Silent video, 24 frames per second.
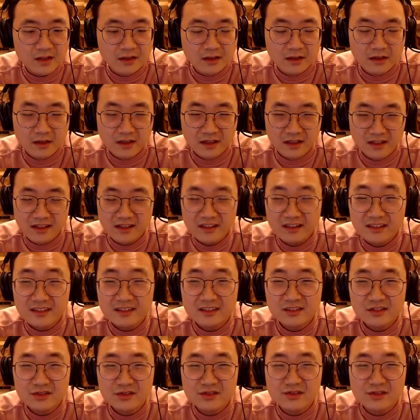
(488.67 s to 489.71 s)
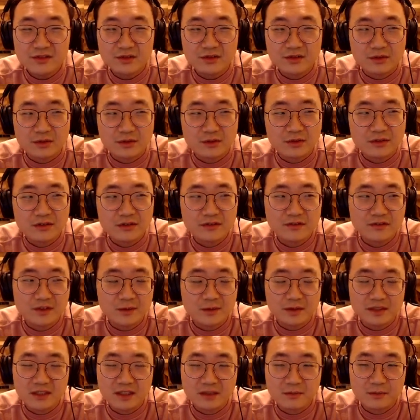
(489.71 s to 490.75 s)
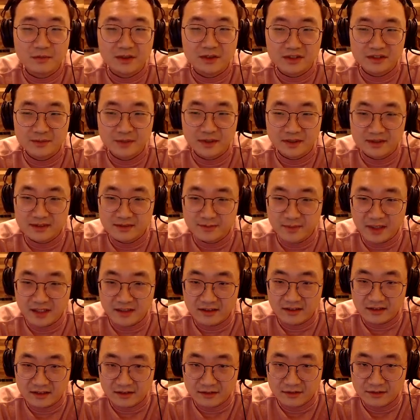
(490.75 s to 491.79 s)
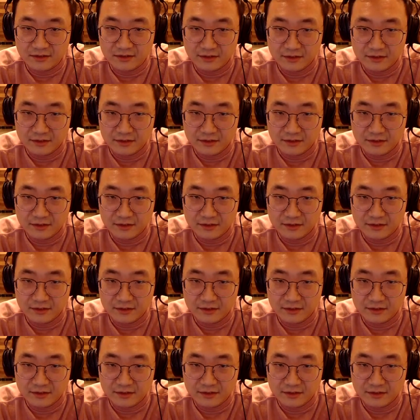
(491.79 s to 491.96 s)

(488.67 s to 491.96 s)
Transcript: And it is true from a numbers perspective